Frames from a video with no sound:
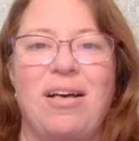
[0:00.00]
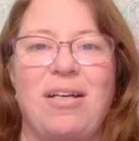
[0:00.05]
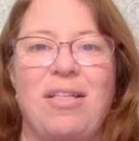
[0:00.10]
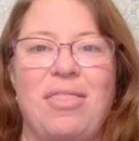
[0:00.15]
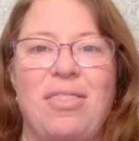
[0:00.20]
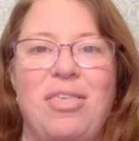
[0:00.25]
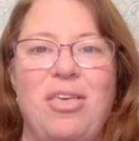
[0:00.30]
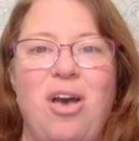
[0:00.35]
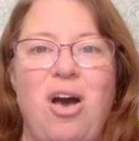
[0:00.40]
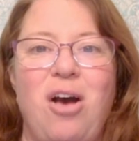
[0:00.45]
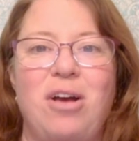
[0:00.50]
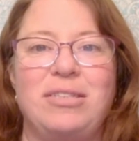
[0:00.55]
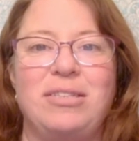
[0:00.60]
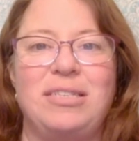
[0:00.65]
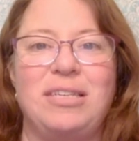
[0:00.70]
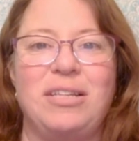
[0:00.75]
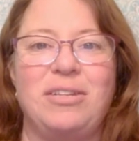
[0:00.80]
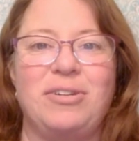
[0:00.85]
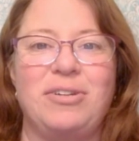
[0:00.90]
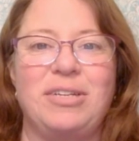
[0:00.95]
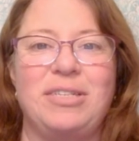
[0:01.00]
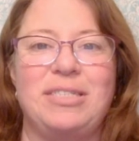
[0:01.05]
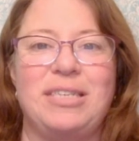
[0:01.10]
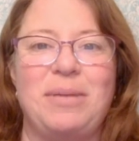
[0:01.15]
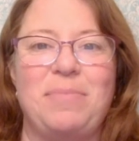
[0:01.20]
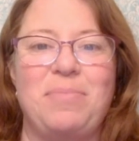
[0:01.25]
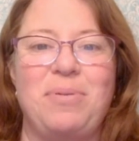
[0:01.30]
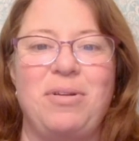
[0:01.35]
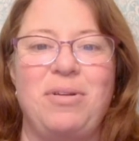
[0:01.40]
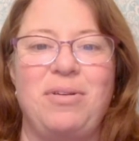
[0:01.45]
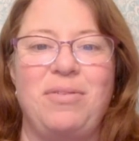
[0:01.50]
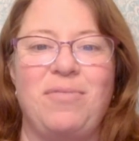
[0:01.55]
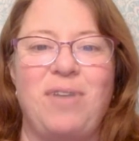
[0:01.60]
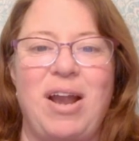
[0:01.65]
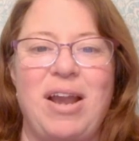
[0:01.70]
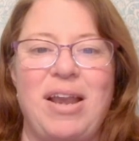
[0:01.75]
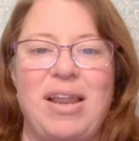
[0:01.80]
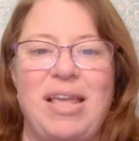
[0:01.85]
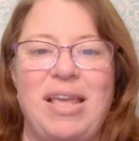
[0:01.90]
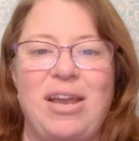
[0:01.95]
the auxiliary symbol
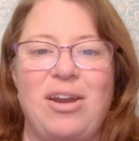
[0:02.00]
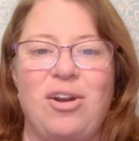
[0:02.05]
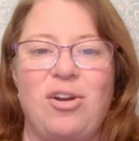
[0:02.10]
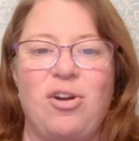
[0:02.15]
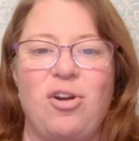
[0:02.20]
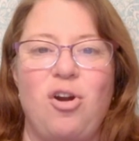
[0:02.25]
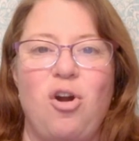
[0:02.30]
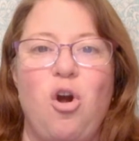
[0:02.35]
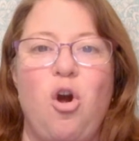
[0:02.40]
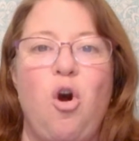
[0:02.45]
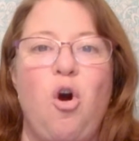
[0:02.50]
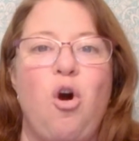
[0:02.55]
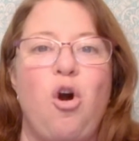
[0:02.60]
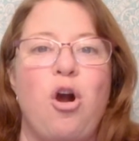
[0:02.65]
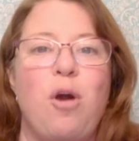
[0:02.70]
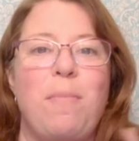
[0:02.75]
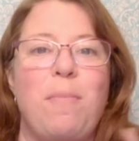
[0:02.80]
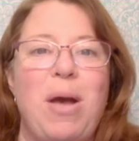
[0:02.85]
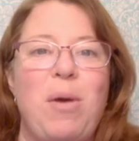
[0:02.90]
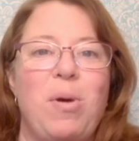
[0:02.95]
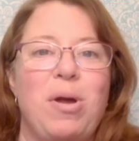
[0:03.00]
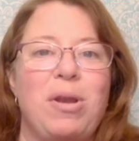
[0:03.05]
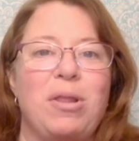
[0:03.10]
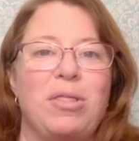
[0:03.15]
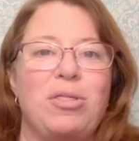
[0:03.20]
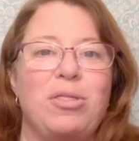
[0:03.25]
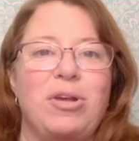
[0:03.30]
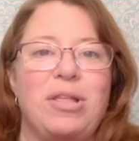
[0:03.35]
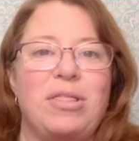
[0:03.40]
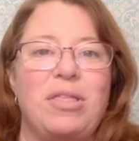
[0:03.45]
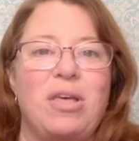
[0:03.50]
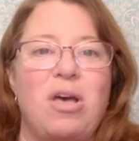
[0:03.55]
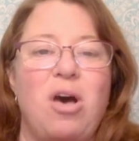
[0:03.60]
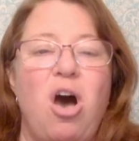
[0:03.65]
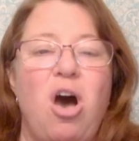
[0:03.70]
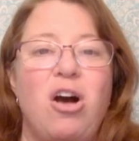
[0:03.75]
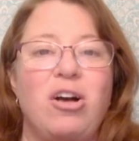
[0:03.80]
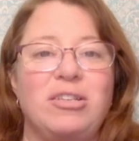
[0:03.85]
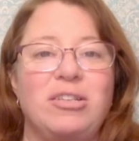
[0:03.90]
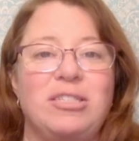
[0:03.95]
right here, or I might want to look at the
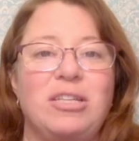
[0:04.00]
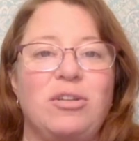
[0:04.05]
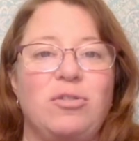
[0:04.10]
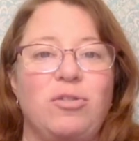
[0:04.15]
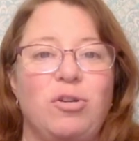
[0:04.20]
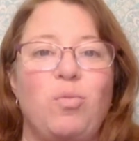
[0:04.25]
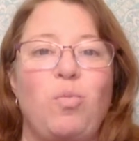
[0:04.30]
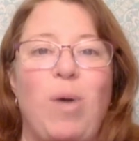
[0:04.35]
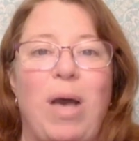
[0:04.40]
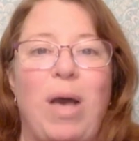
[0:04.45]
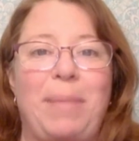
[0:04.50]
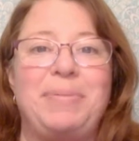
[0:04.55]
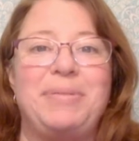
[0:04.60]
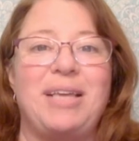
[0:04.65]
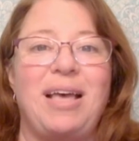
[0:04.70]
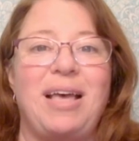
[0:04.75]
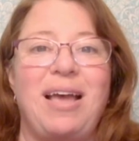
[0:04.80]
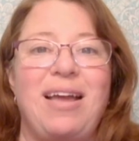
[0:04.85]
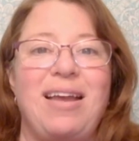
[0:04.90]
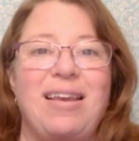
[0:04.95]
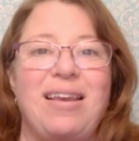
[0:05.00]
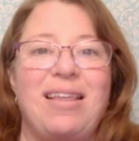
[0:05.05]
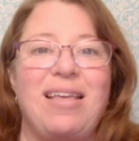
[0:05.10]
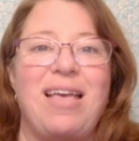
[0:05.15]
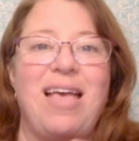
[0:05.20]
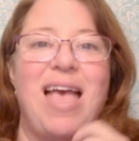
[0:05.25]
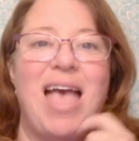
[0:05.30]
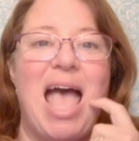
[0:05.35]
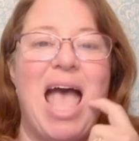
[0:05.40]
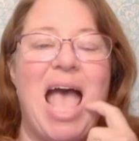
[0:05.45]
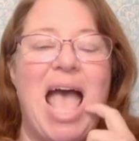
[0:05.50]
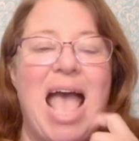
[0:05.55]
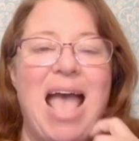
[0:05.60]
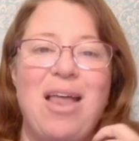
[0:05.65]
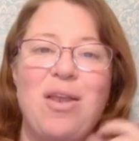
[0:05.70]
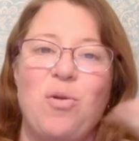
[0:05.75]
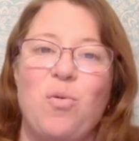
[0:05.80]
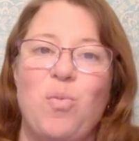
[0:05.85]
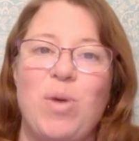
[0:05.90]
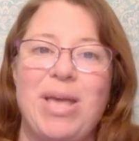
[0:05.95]
auxiliary website,
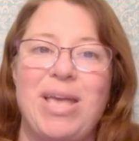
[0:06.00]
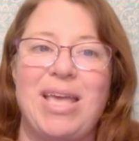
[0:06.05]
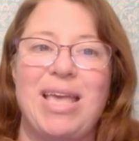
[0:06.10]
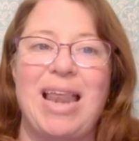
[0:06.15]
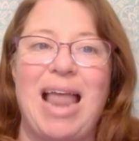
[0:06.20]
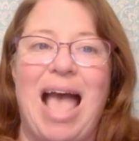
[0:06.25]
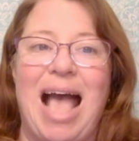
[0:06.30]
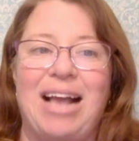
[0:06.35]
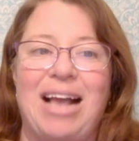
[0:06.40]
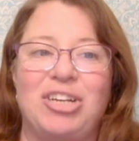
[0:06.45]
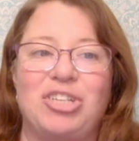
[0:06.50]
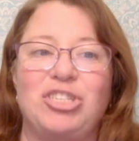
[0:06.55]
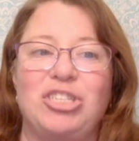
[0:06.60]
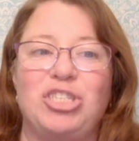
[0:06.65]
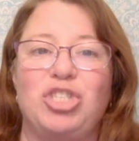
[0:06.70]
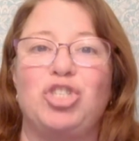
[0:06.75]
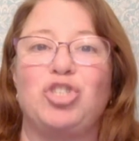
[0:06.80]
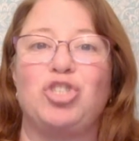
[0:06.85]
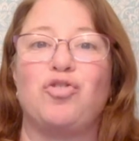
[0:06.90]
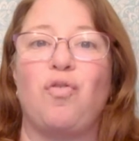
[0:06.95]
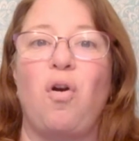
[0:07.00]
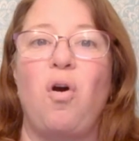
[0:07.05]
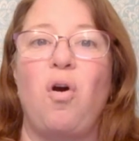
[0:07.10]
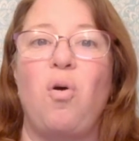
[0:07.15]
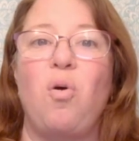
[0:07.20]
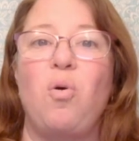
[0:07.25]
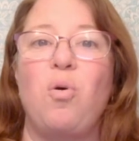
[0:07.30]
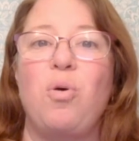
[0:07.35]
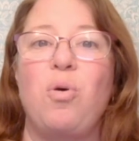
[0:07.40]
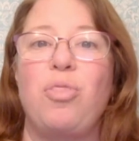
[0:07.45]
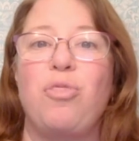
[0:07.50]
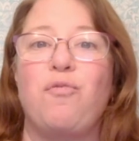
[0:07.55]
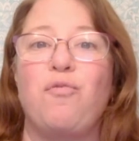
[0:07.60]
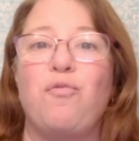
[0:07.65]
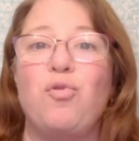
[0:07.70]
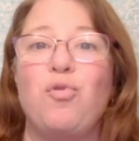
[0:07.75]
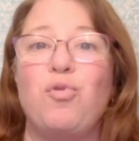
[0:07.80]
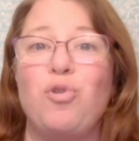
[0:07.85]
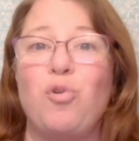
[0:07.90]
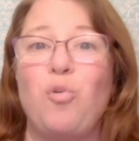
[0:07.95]
and we can actually scroll
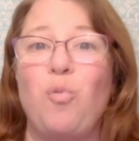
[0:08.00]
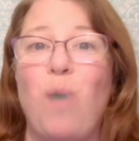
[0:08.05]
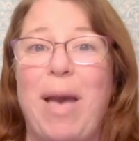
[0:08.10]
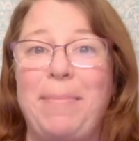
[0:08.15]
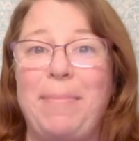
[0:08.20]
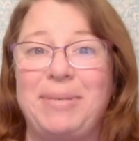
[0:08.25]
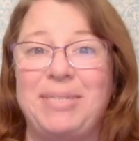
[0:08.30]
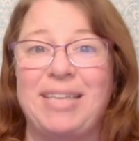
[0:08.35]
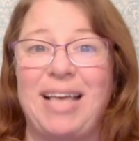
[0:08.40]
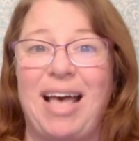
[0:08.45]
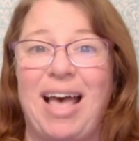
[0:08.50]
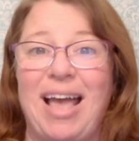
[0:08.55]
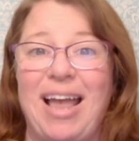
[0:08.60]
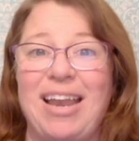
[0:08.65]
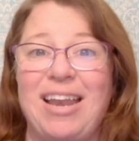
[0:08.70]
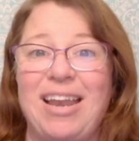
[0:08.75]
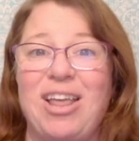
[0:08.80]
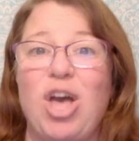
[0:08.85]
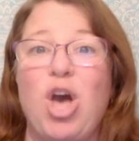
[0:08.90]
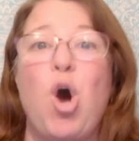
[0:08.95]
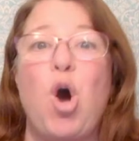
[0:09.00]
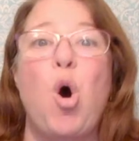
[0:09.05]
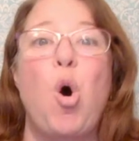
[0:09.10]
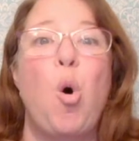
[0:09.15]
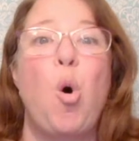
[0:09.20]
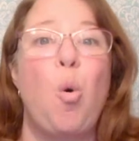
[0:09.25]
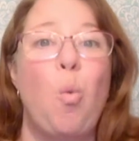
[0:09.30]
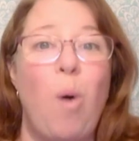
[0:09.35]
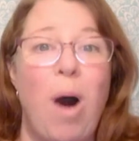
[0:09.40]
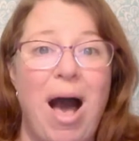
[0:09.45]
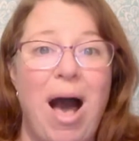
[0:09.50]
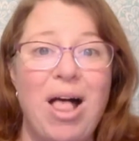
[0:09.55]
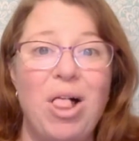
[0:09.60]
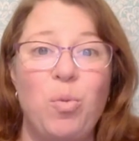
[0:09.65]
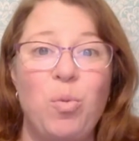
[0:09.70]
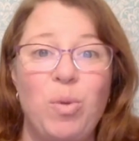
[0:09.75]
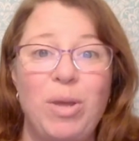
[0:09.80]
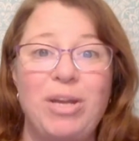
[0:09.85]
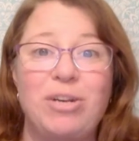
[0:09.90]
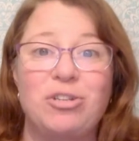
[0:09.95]
through the website while
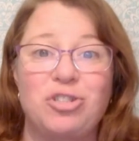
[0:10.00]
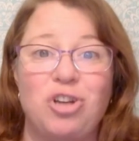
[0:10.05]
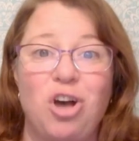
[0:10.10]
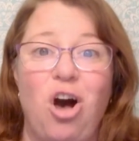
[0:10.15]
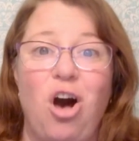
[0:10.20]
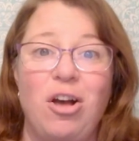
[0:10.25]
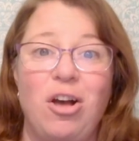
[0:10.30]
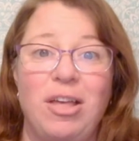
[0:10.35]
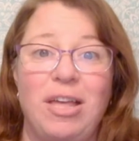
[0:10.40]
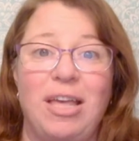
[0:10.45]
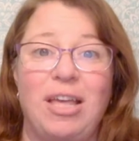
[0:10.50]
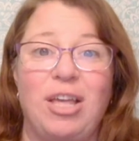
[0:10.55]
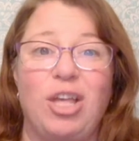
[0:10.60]
we are talking.